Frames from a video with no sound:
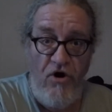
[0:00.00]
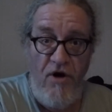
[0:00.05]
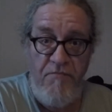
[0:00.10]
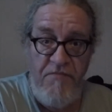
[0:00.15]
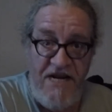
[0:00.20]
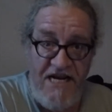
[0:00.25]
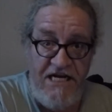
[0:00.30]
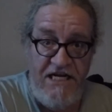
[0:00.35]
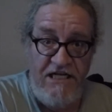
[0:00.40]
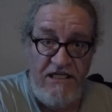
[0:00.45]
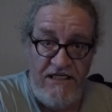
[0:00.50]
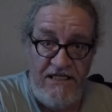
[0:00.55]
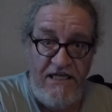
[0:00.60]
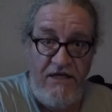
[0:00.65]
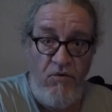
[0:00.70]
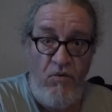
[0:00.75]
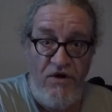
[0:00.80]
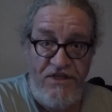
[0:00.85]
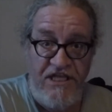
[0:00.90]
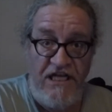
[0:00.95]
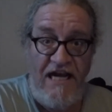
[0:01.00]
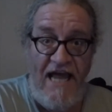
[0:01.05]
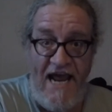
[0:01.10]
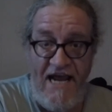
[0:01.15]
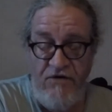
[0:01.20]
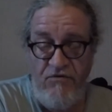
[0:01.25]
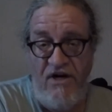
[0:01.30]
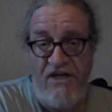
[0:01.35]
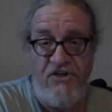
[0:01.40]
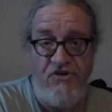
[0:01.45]
immediately with the
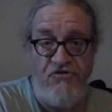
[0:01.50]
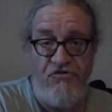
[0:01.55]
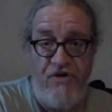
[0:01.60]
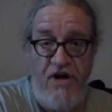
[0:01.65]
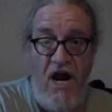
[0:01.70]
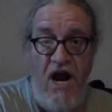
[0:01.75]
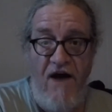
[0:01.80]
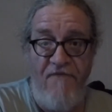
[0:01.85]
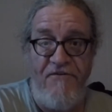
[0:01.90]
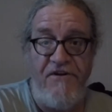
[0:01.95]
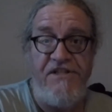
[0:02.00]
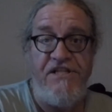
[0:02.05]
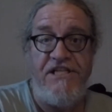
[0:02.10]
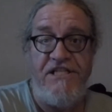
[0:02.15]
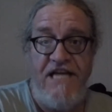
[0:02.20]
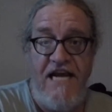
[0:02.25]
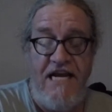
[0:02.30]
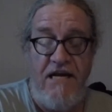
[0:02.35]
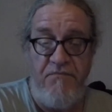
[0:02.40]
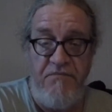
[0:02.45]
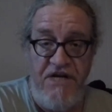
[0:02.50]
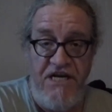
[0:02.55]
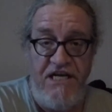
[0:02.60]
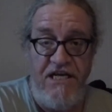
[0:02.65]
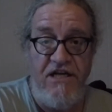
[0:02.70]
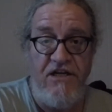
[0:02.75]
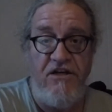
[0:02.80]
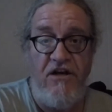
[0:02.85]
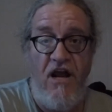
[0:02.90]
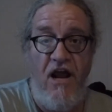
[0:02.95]
land registry office and take
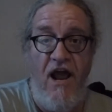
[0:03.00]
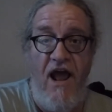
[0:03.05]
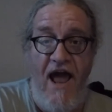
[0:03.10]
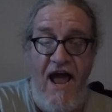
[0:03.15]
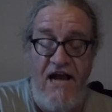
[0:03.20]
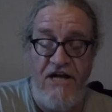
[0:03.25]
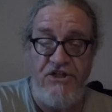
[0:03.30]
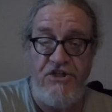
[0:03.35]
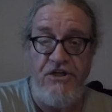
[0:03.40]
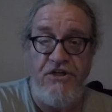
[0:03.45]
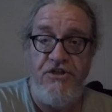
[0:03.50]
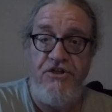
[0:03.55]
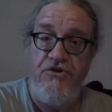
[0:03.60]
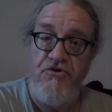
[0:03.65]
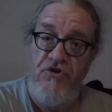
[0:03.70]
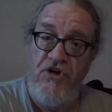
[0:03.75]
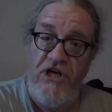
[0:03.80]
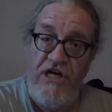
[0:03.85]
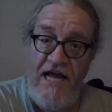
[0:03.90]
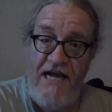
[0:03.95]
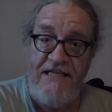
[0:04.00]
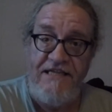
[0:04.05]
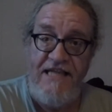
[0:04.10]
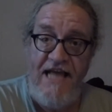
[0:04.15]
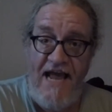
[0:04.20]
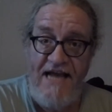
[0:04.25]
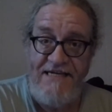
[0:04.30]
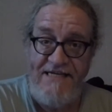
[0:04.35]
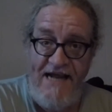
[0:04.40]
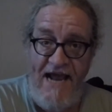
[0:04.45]
immediate action to collect
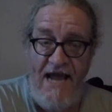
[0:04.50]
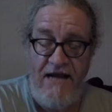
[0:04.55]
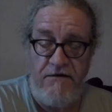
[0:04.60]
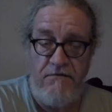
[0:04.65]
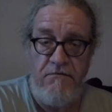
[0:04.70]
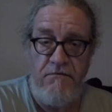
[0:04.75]
that debt